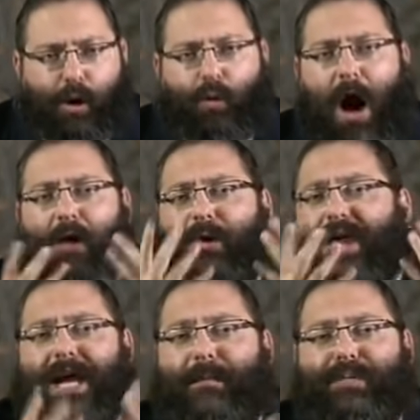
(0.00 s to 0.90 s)
Why will
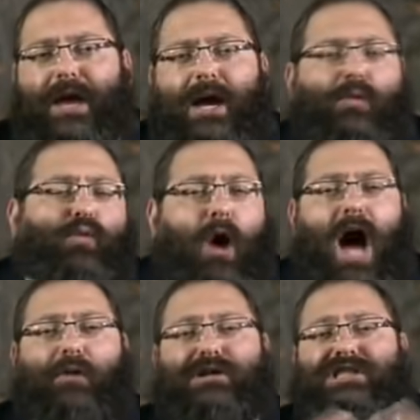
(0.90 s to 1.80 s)
they complain?
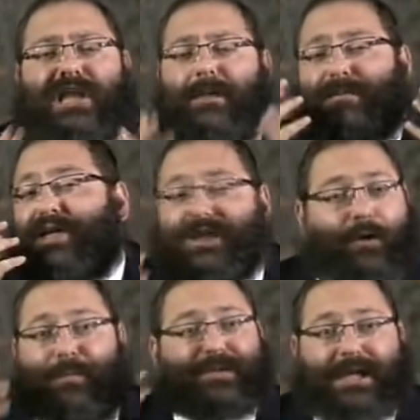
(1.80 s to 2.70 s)
Why would Shem be
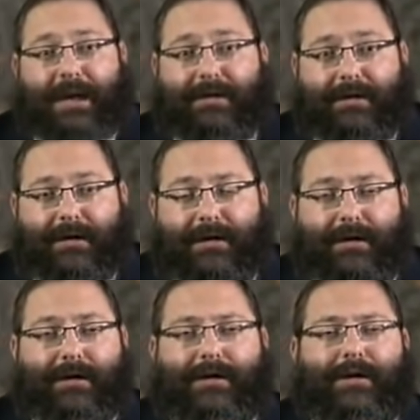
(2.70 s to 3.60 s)
so upset
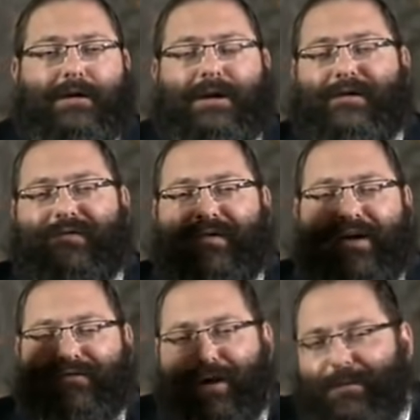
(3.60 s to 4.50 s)
if
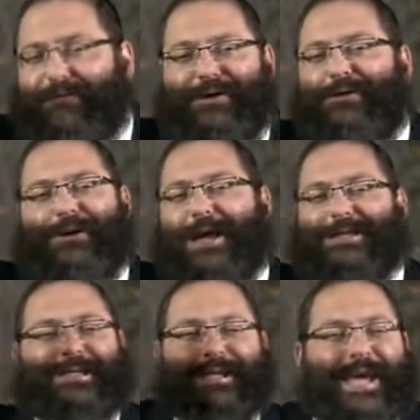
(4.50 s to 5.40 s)
Avram Avinu
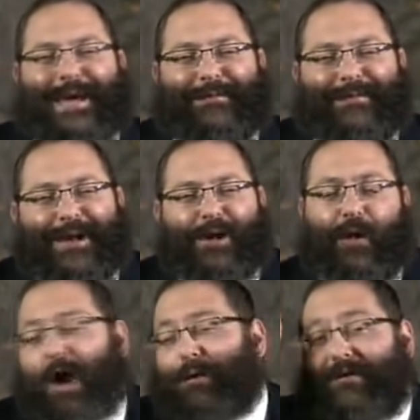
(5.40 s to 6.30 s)
gets the name?
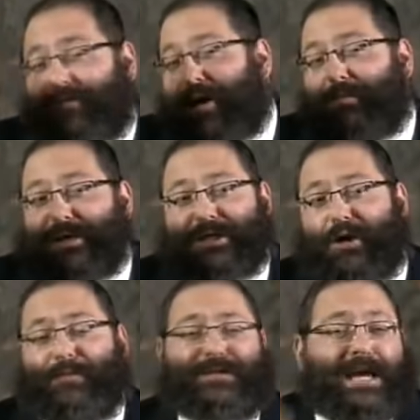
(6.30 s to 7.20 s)
Why would Avram be
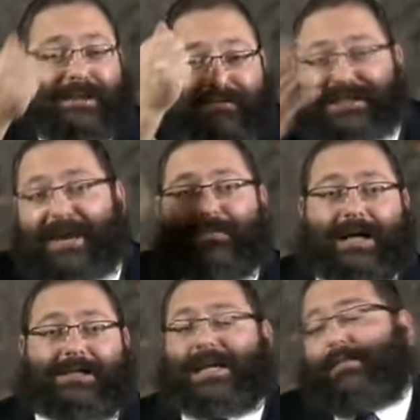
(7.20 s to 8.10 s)
so upset if Shem
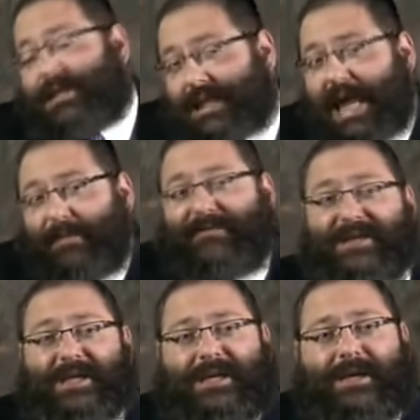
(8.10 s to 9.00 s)
gets the name? It's the name of a
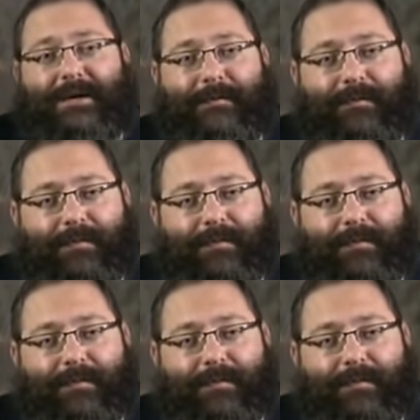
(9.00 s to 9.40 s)
city.